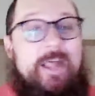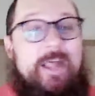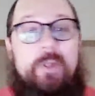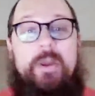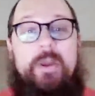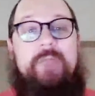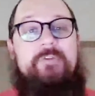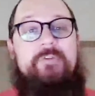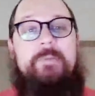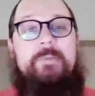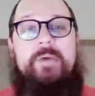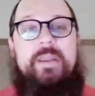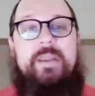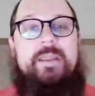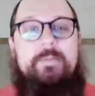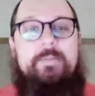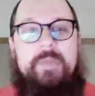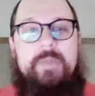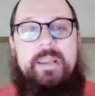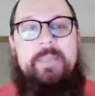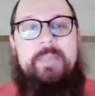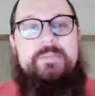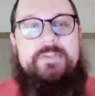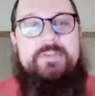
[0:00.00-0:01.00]
Hello, everybody.
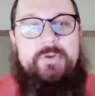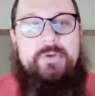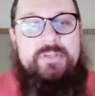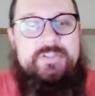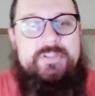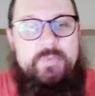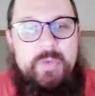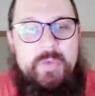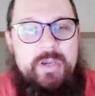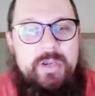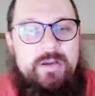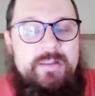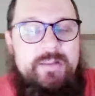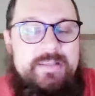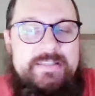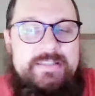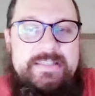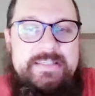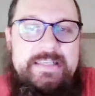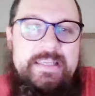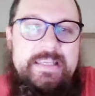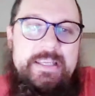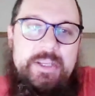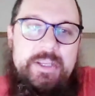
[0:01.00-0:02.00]
My name is Chris Swenor, the
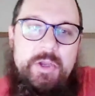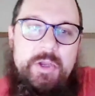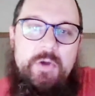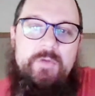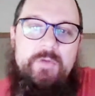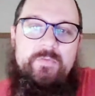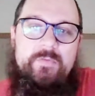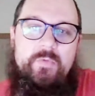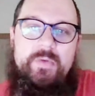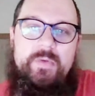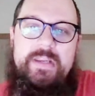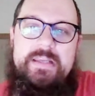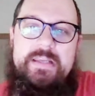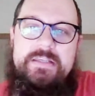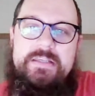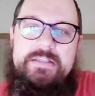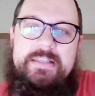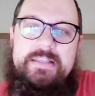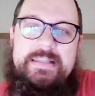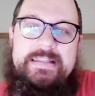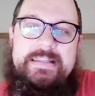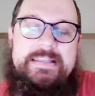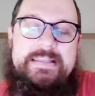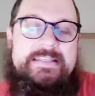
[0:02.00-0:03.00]
CEO of
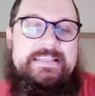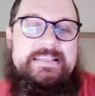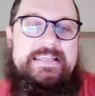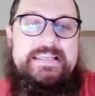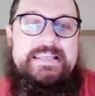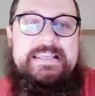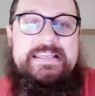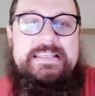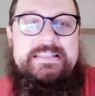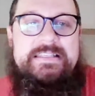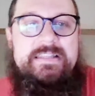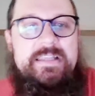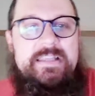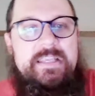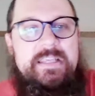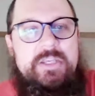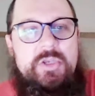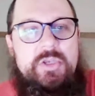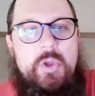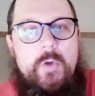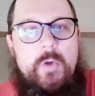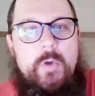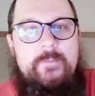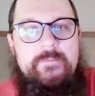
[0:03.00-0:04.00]
Reach, and this is the
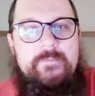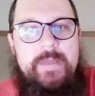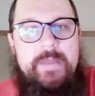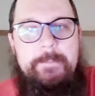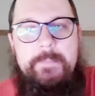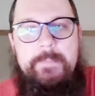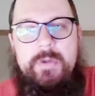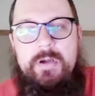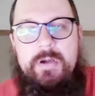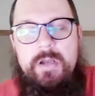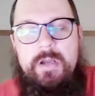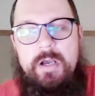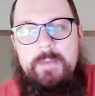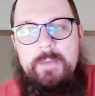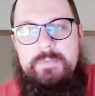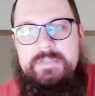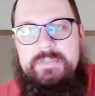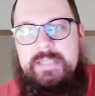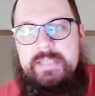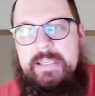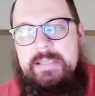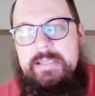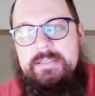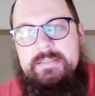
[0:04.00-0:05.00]
November
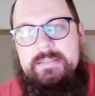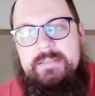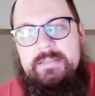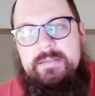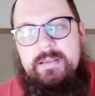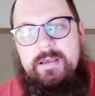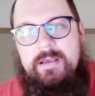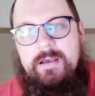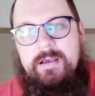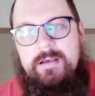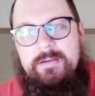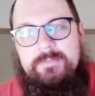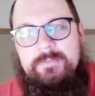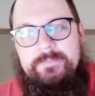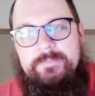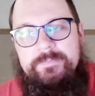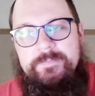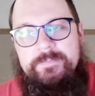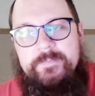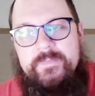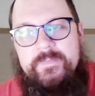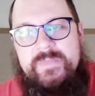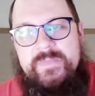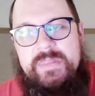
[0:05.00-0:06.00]
update.
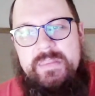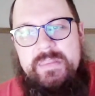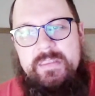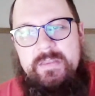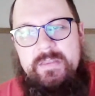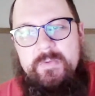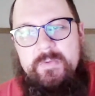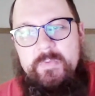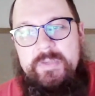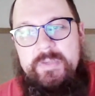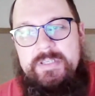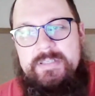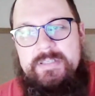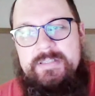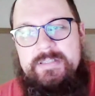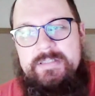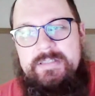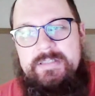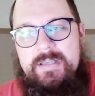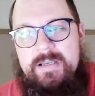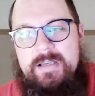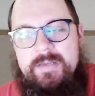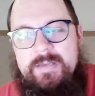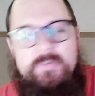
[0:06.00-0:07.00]

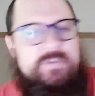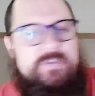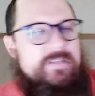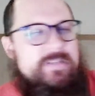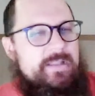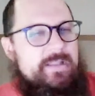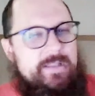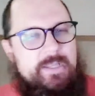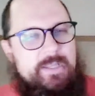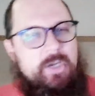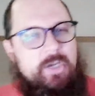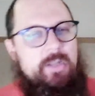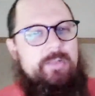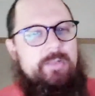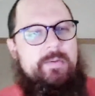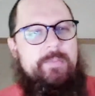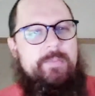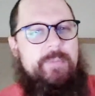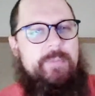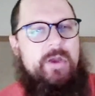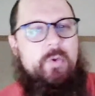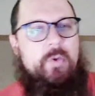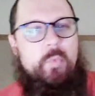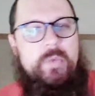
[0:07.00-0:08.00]
It was
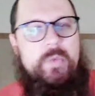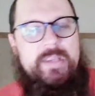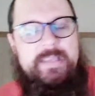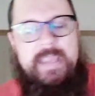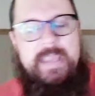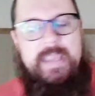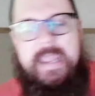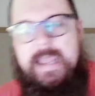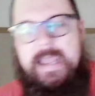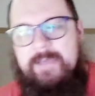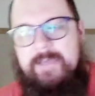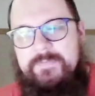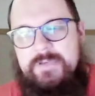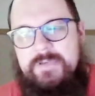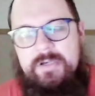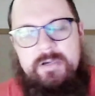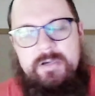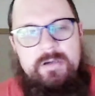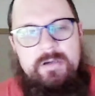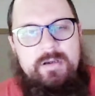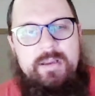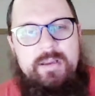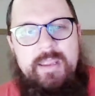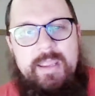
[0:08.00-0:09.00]
about a week
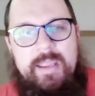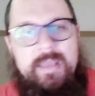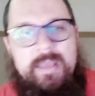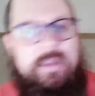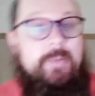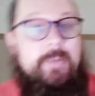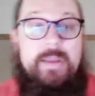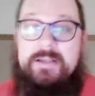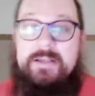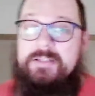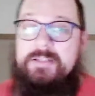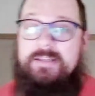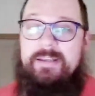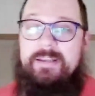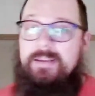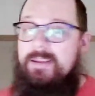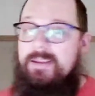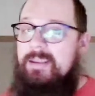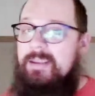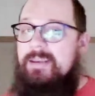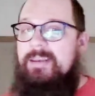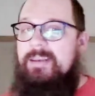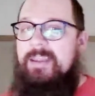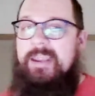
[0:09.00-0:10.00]
after, and I'm actually
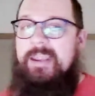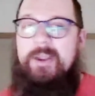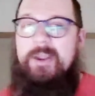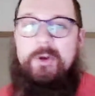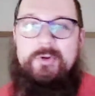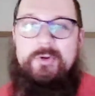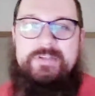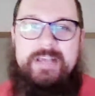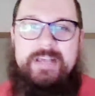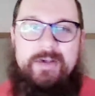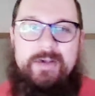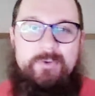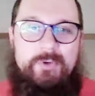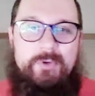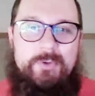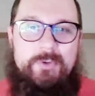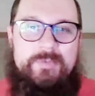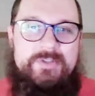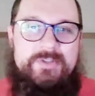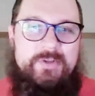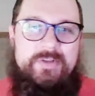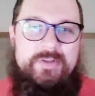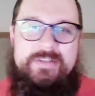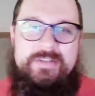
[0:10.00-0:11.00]
in a hotel
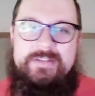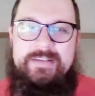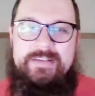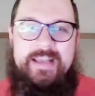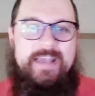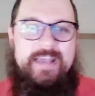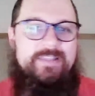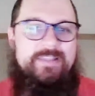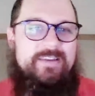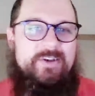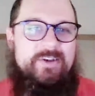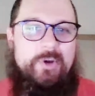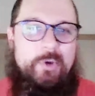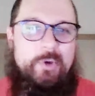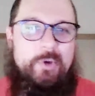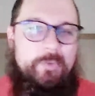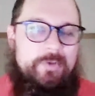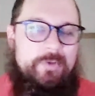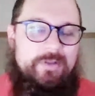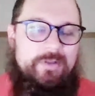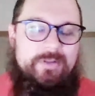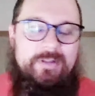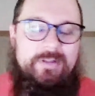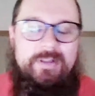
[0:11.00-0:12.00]
room, so it's not the
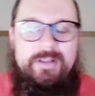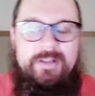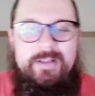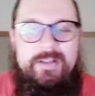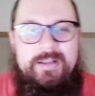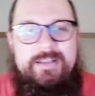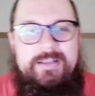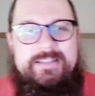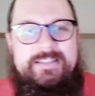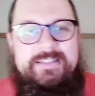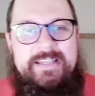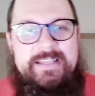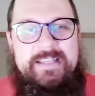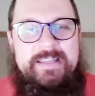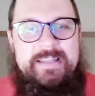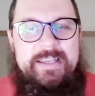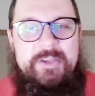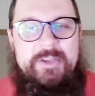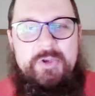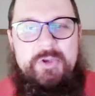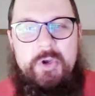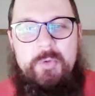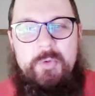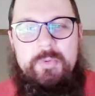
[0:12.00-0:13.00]
normal scene
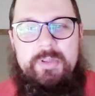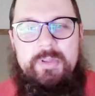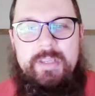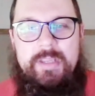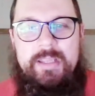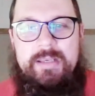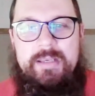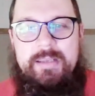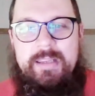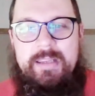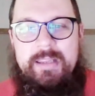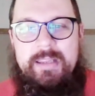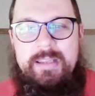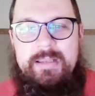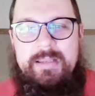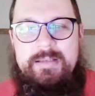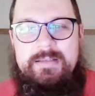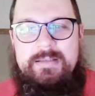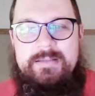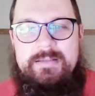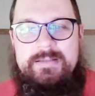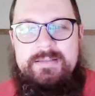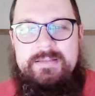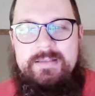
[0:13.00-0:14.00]
that you're normally in.
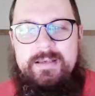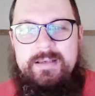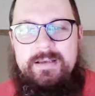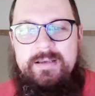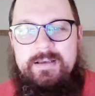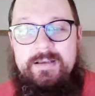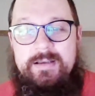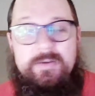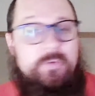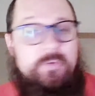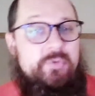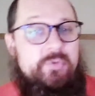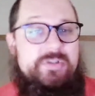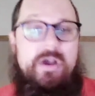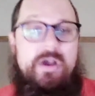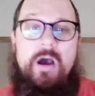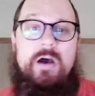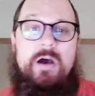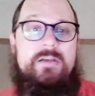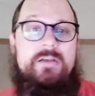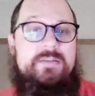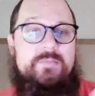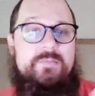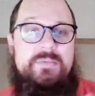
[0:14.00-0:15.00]
And it was
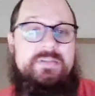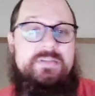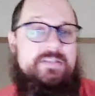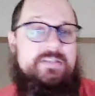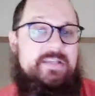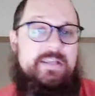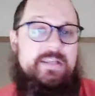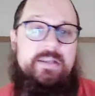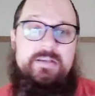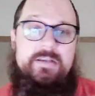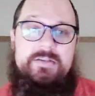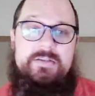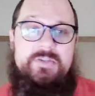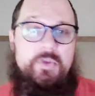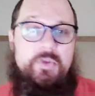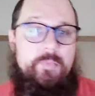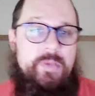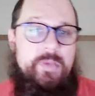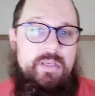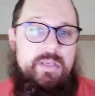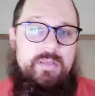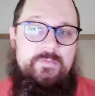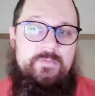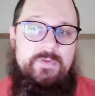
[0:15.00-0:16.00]
awesome seeing so
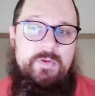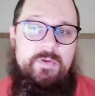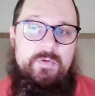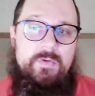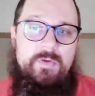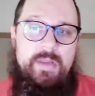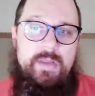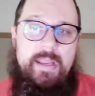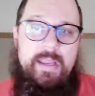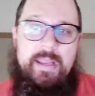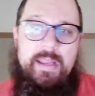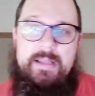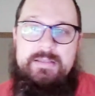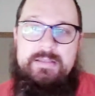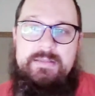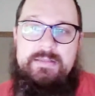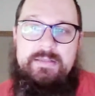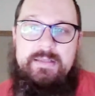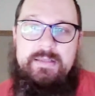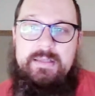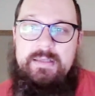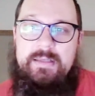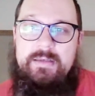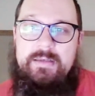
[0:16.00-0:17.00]
many of you
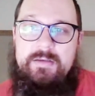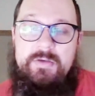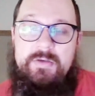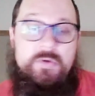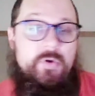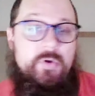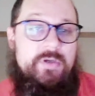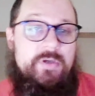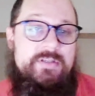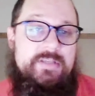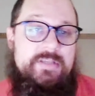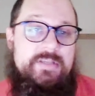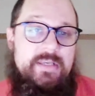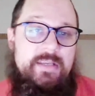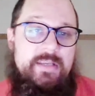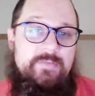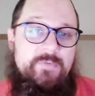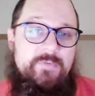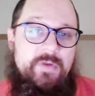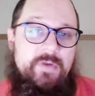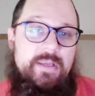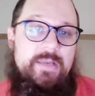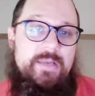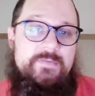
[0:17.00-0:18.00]
in New York City
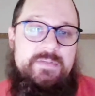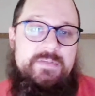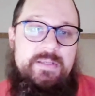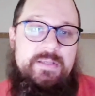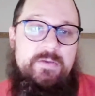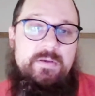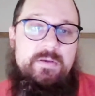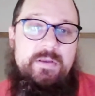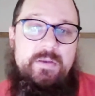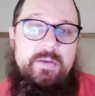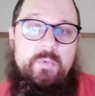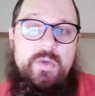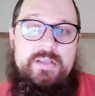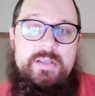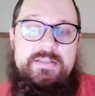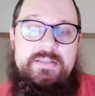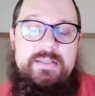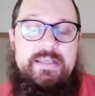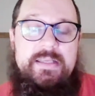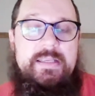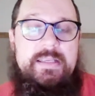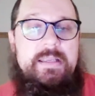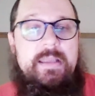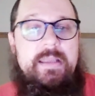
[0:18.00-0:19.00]
for NFT
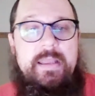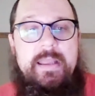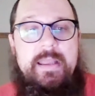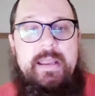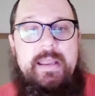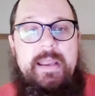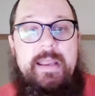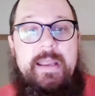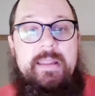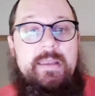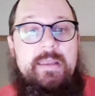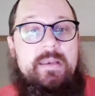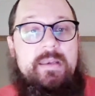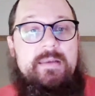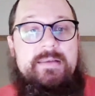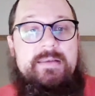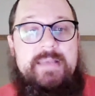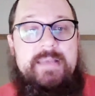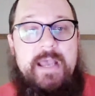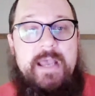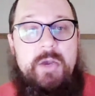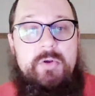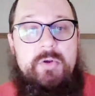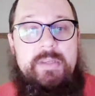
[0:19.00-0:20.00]
NYC, and then
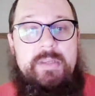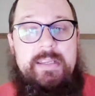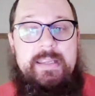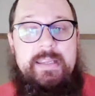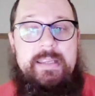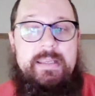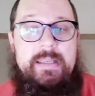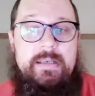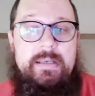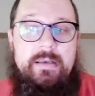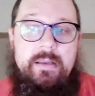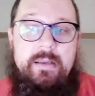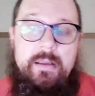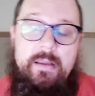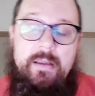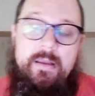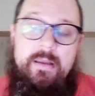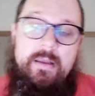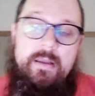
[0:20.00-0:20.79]
down in